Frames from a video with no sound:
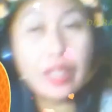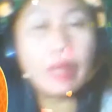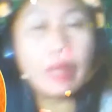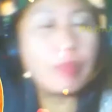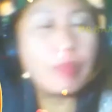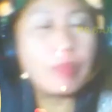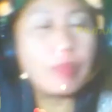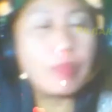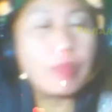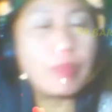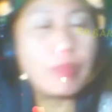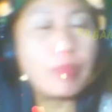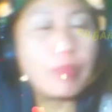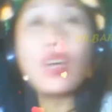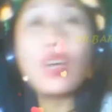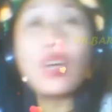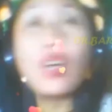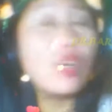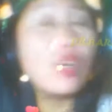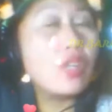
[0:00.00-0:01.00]
it
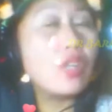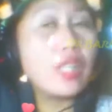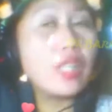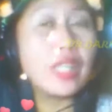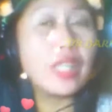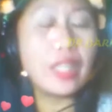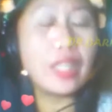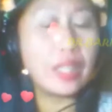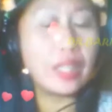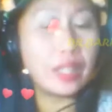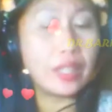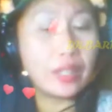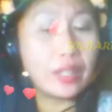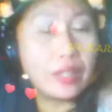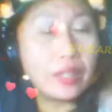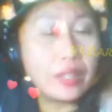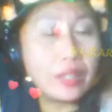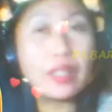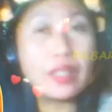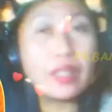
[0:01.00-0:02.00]
all in.
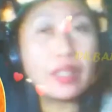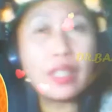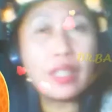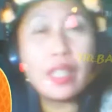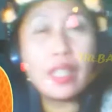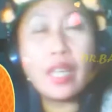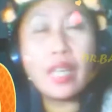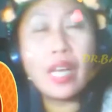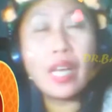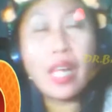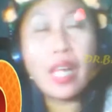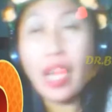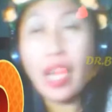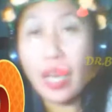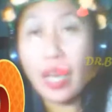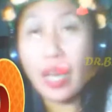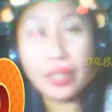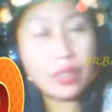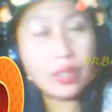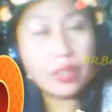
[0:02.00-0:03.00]
I
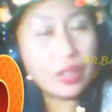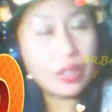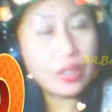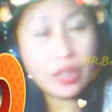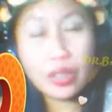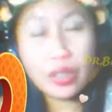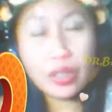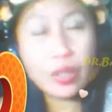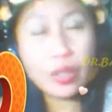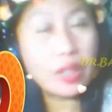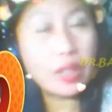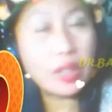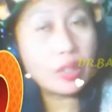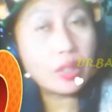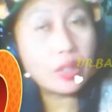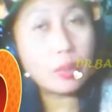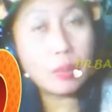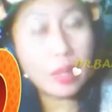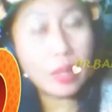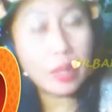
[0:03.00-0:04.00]
just crossing
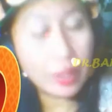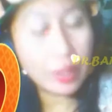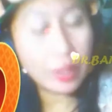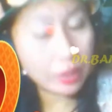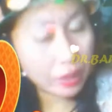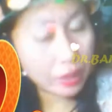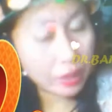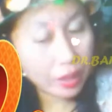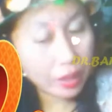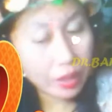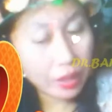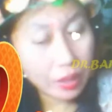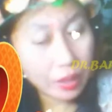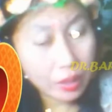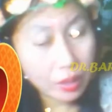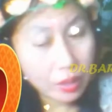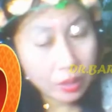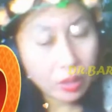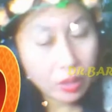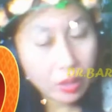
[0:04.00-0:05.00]
my sin.
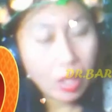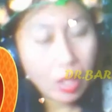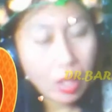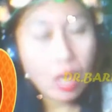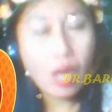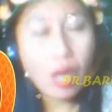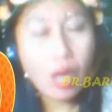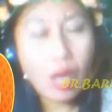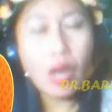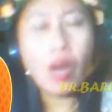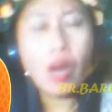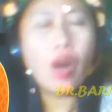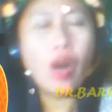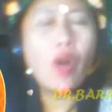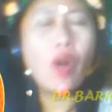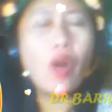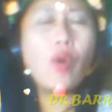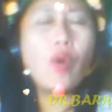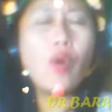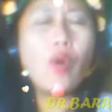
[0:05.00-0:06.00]

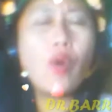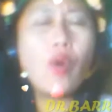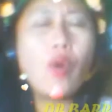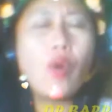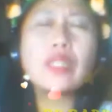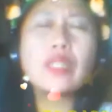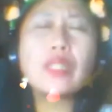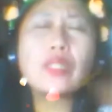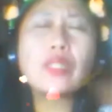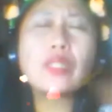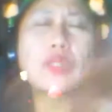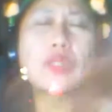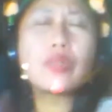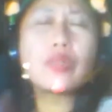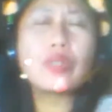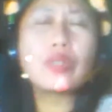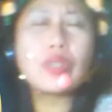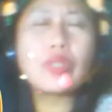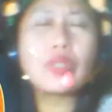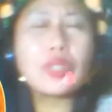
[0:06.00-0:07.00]
Oh, I got to
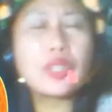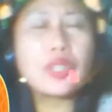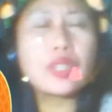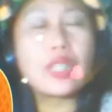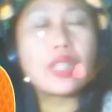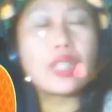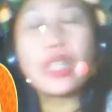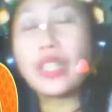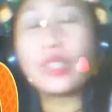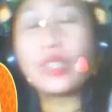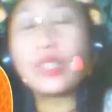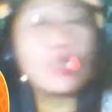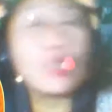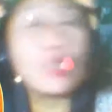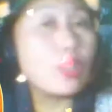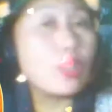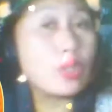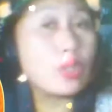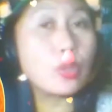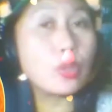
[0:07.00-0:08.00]
just say your
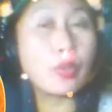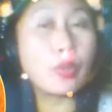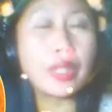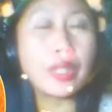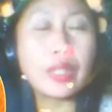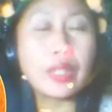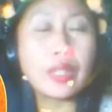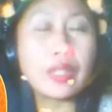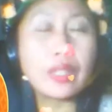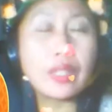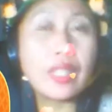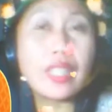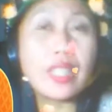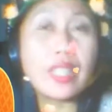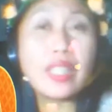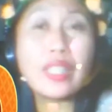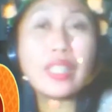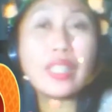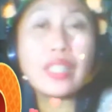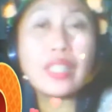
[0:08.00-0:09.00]
sweet
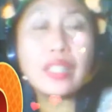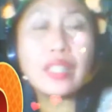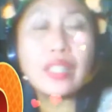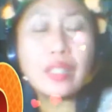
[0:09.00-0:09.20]
name.